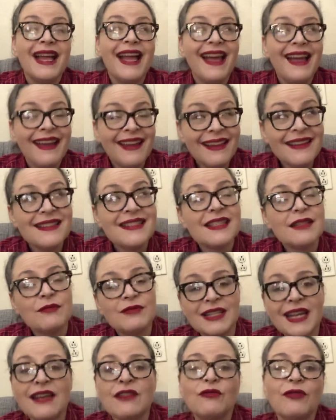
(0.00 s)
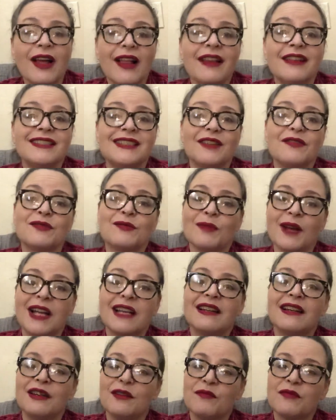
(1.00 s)
And some dead relatives
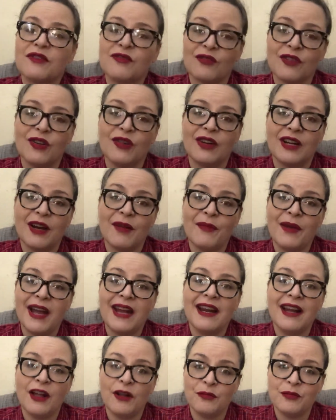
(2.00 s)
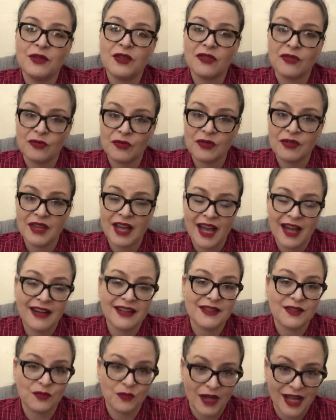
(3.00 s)
might come through and I might help you through that
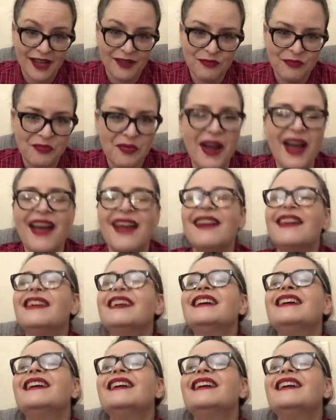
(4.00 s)
as well. But